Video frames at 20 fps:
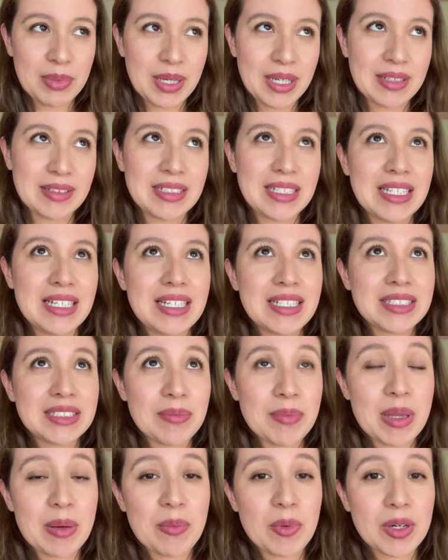But
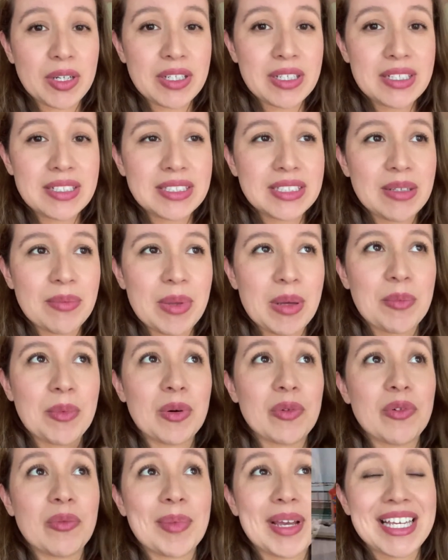some of them were good and some of them
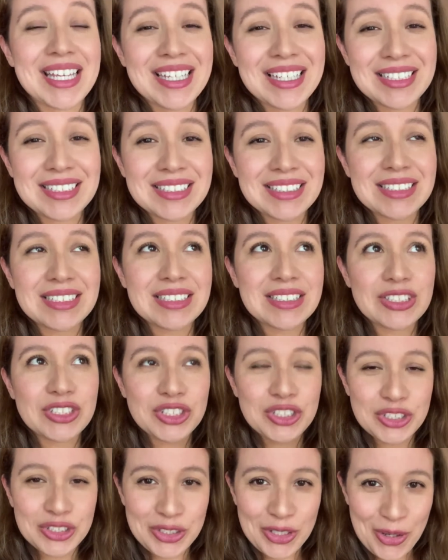were for my kids.
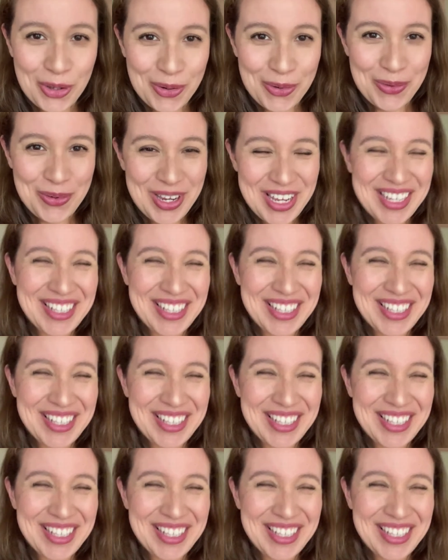So